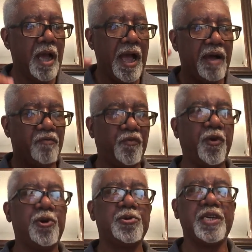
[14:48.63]
our
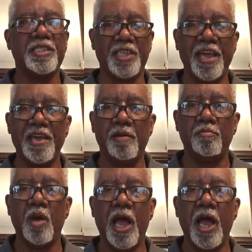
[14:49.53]
first exam.